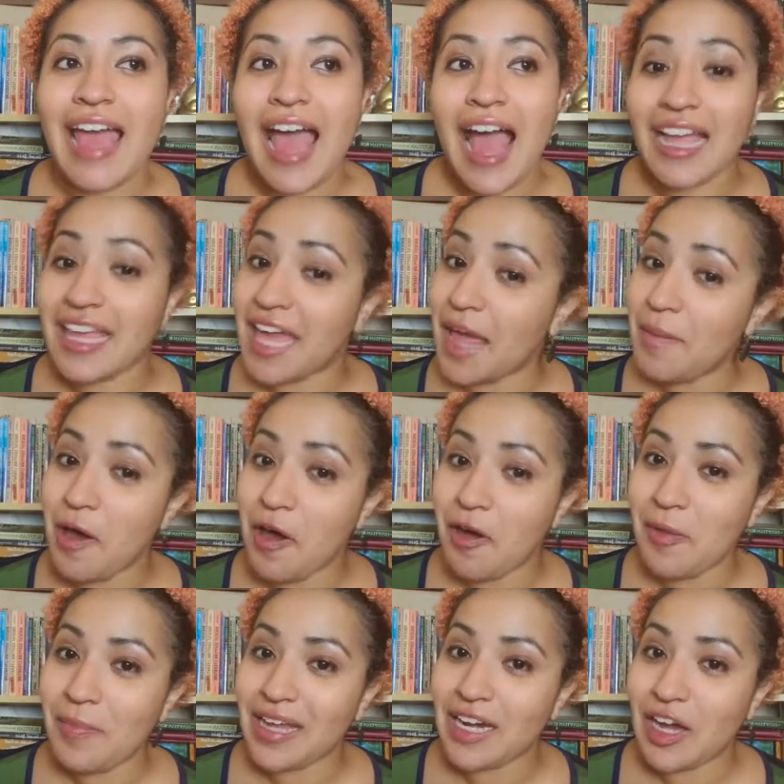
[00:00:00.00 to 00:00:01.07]
I came
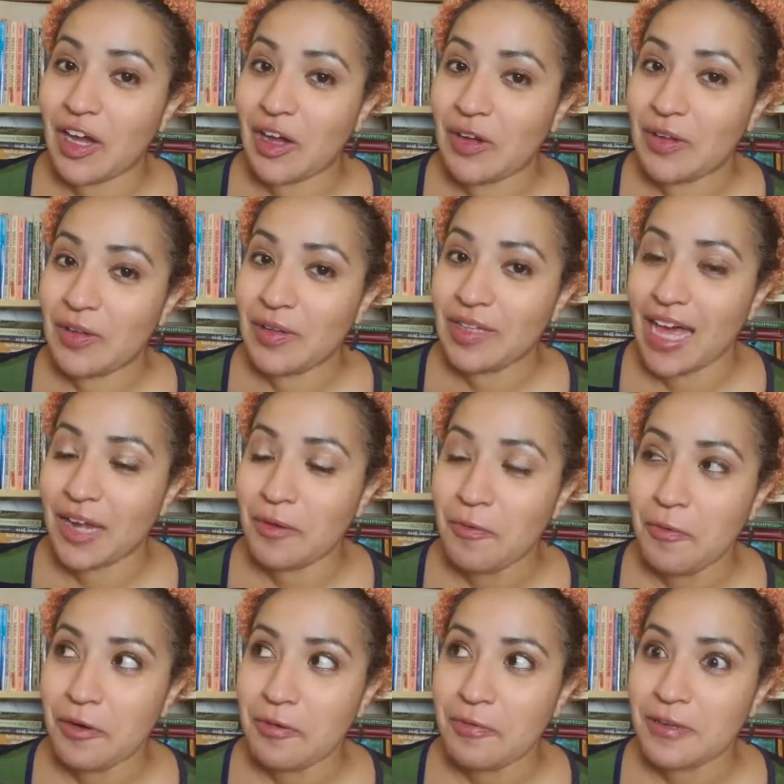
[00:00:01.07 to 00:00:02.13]
home and a whole lot of
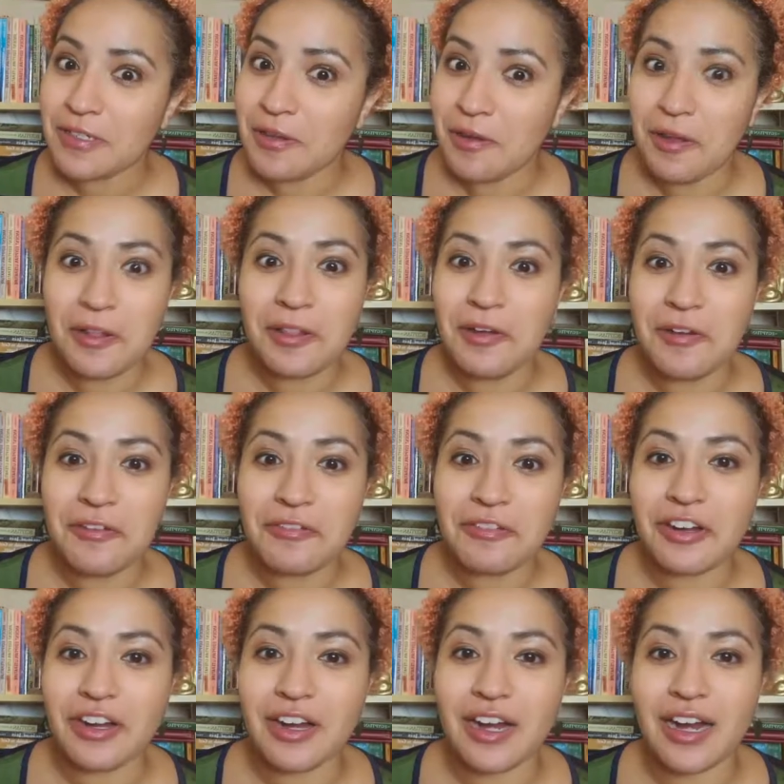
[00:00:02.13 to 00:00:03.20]
water was all
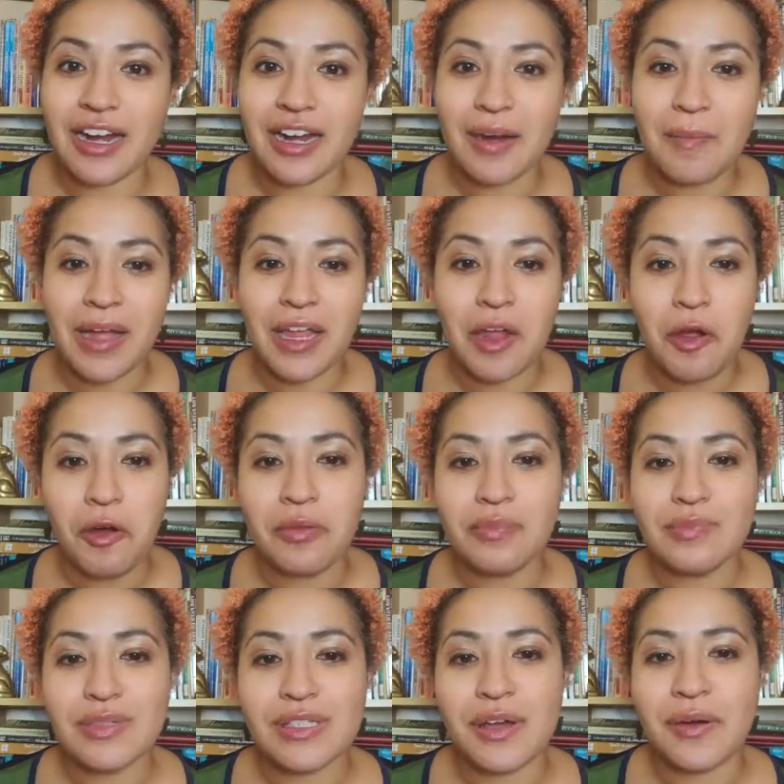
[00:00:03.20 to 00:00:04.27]
over my
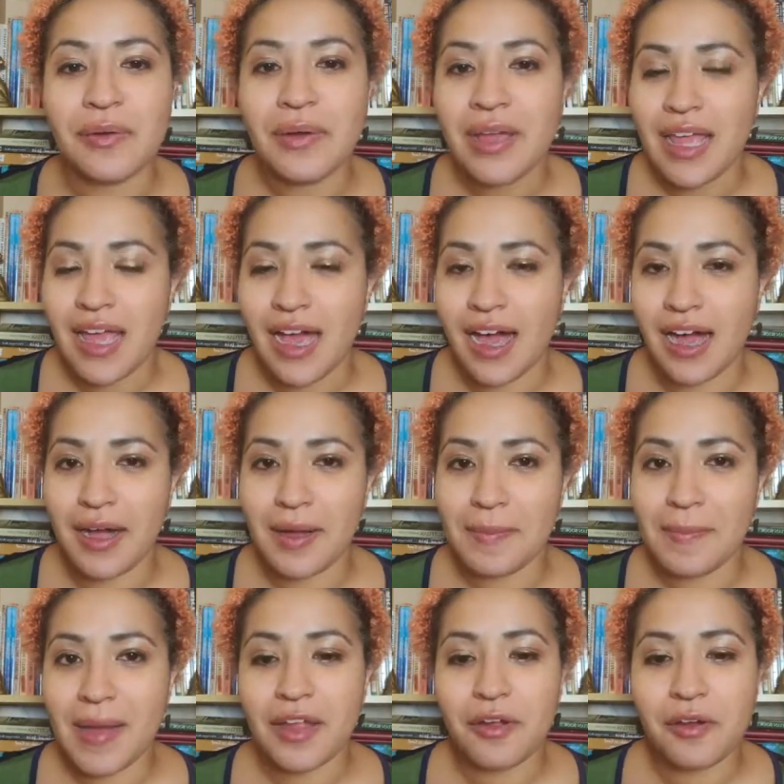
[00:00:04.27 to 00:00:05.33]
home. So
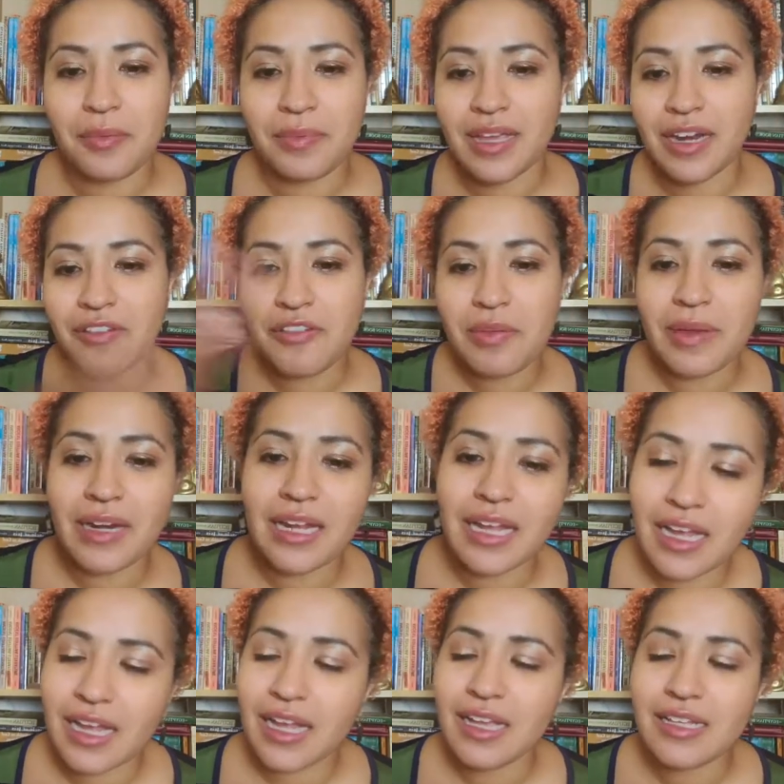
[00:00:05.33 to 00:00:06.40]
um, I hope that
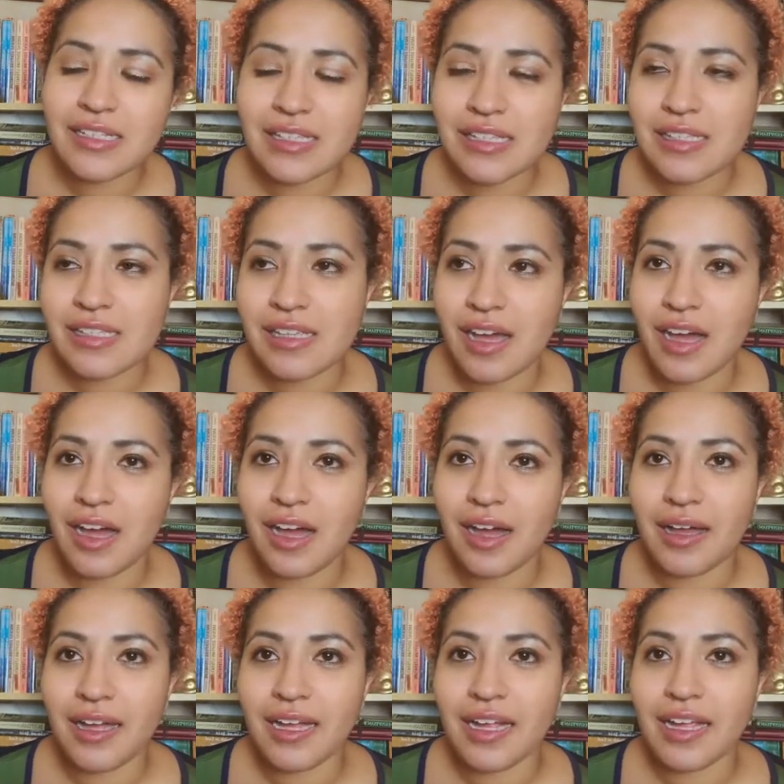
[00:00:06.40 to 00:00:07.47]
everybody is uh,
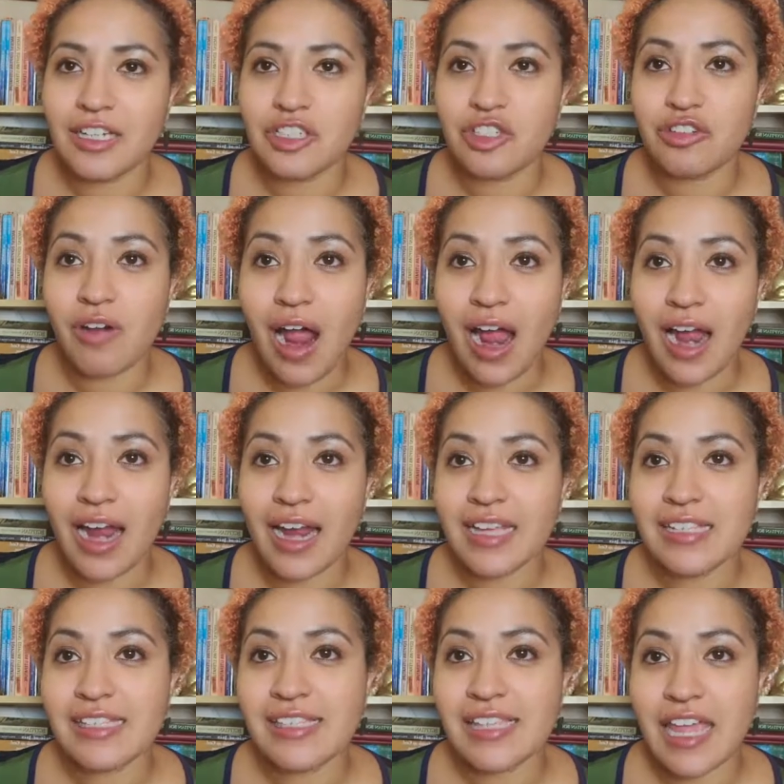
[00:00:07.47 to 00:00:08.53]
dry,
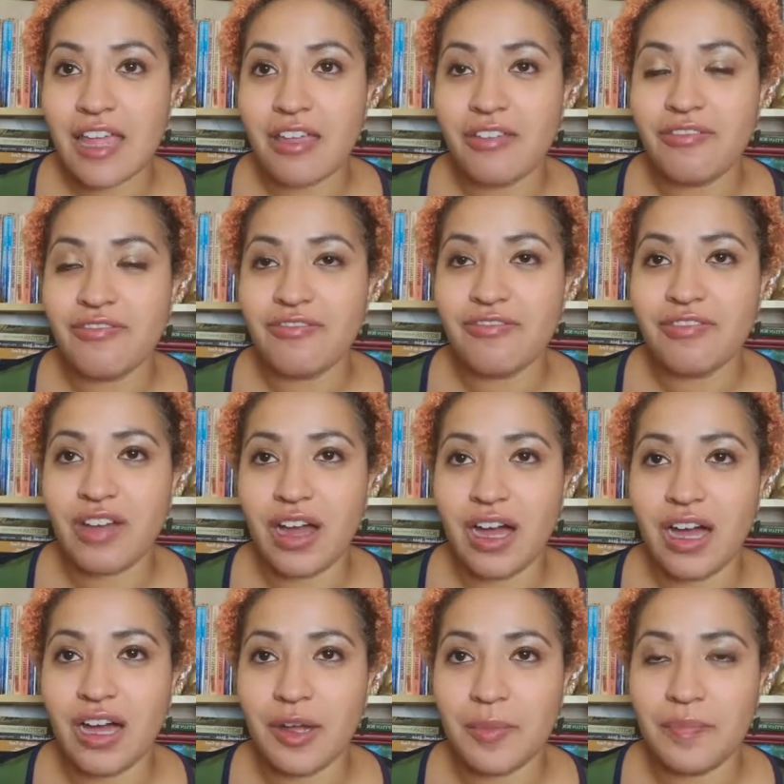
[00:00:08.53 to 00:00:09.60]
safe.
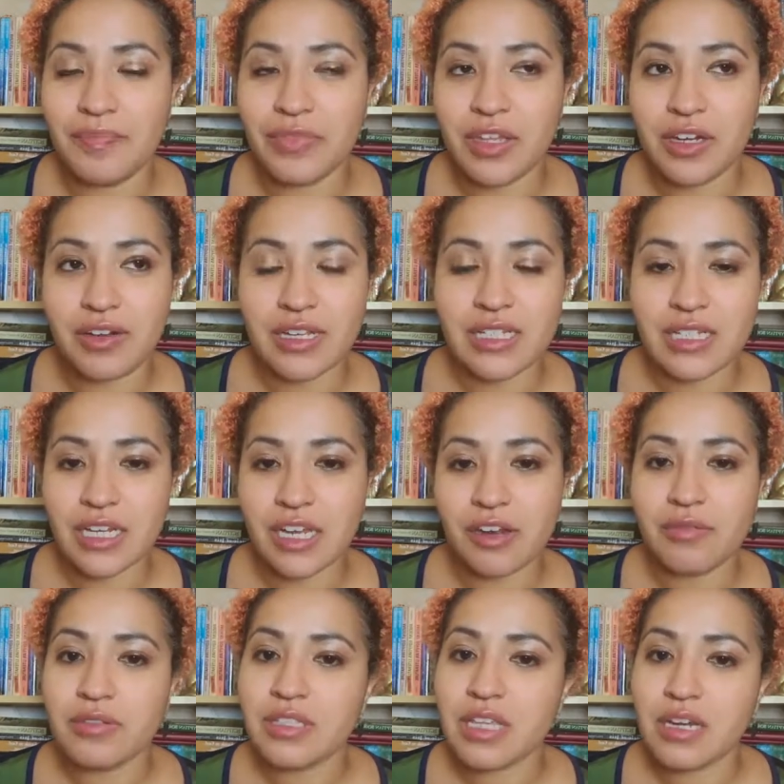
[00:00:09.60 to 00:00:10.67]
Um, you know, I did hear it
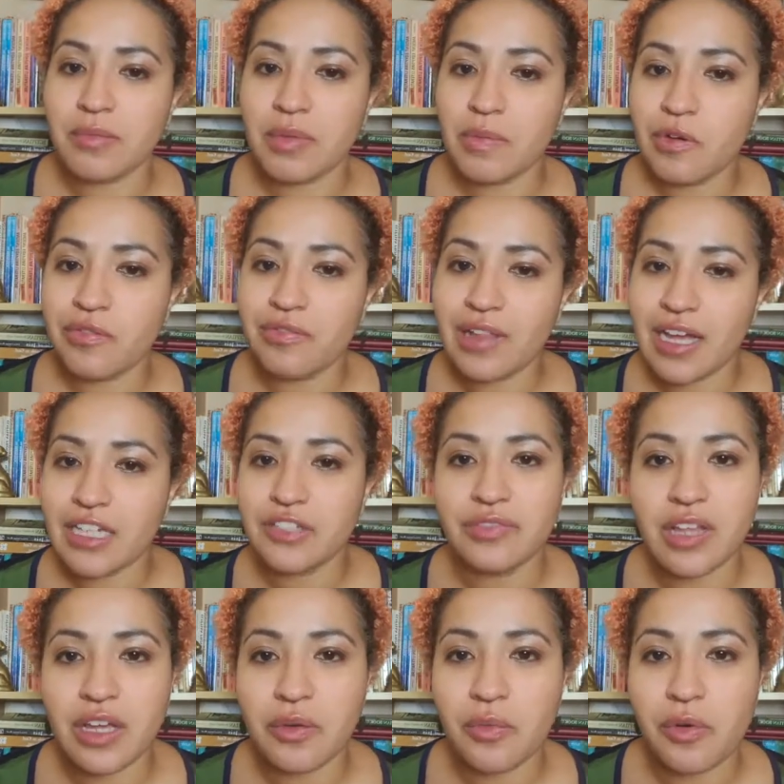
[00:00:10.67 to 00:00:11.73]
was going to be more flash
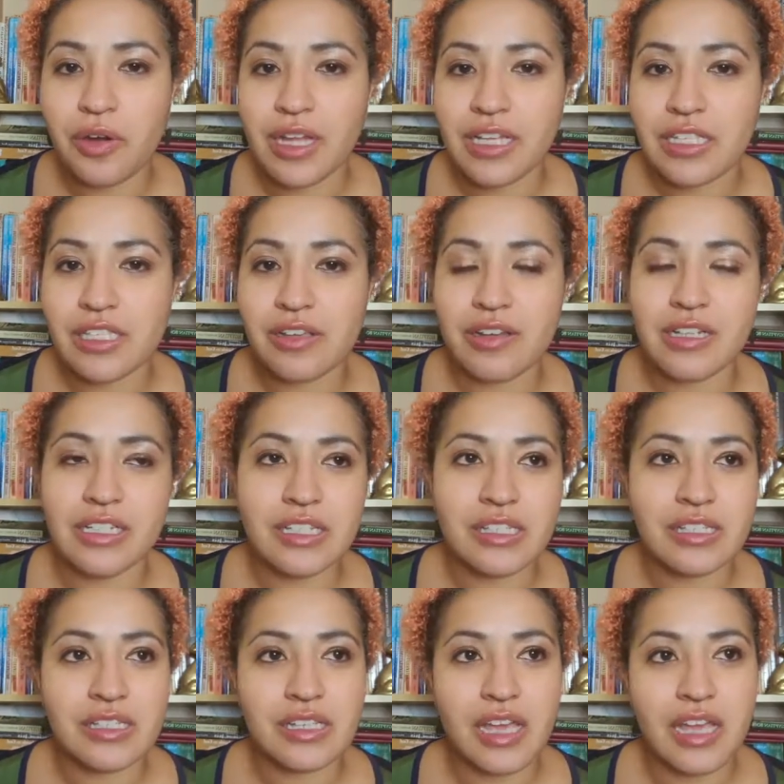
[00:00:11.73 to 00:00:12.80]
flood warning, so I just
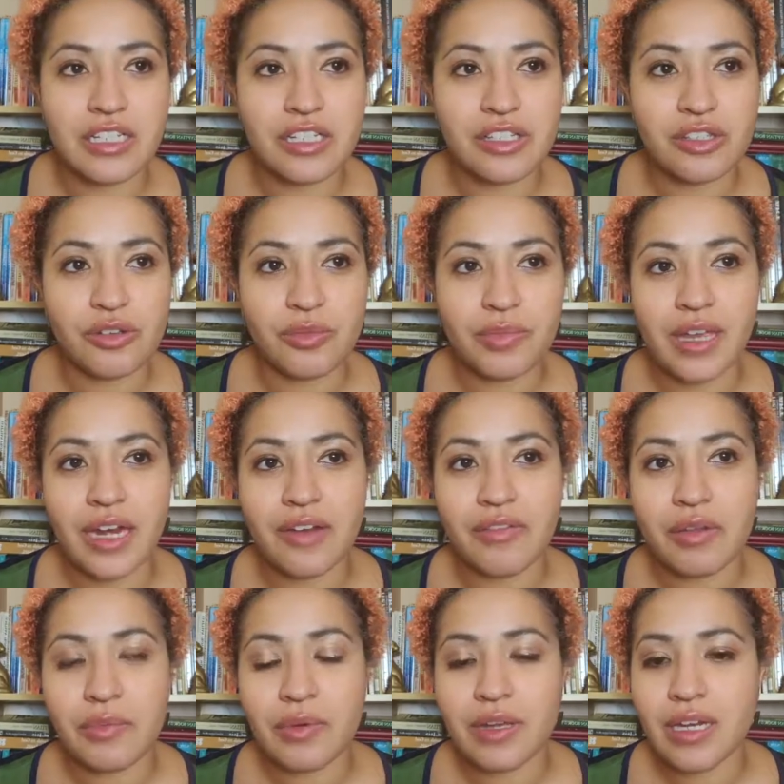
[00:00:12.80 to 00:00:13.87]
I just hope that
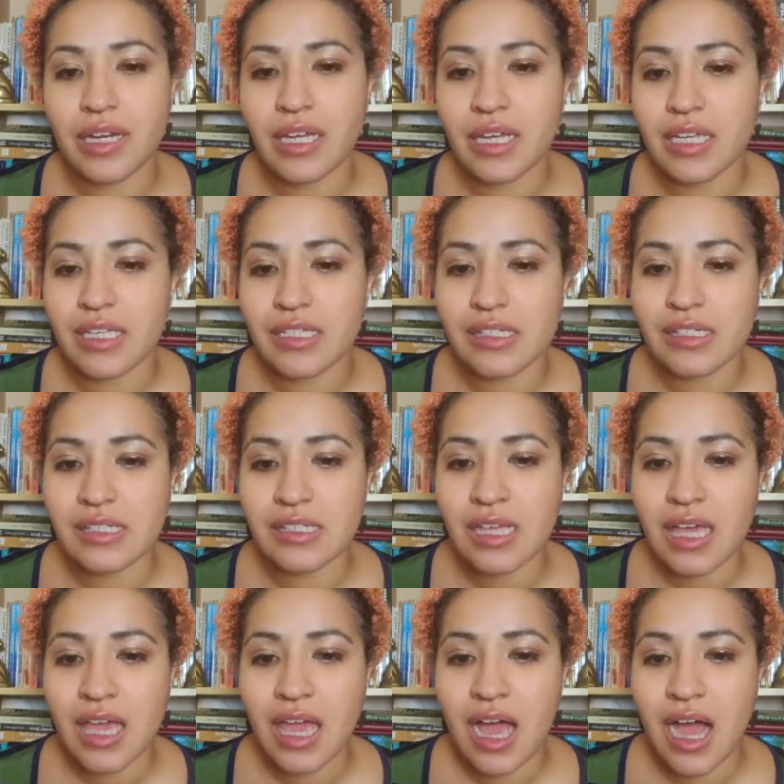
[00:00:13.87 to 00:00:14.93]
everyone is
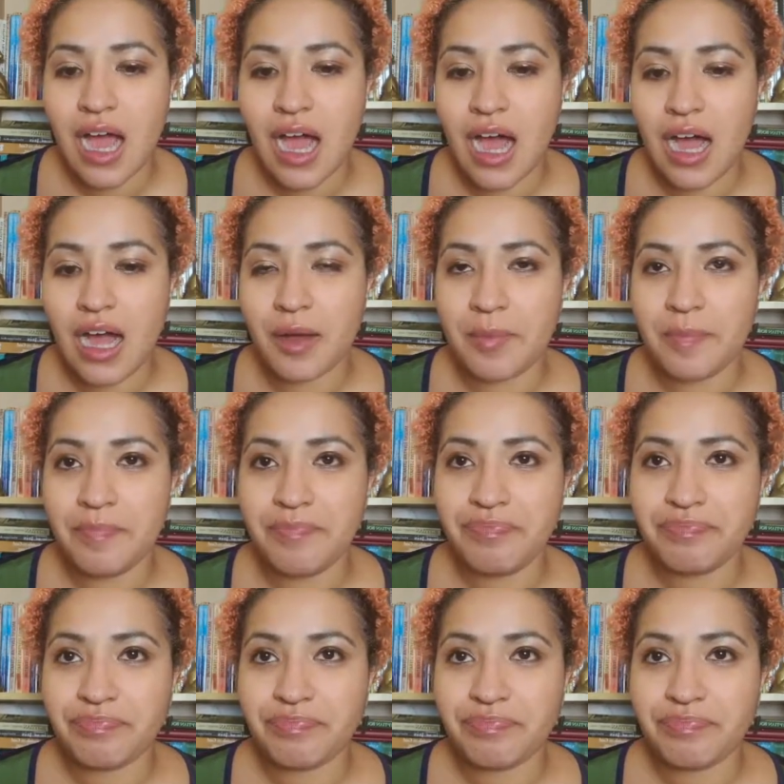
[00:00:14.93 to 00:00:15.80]
um,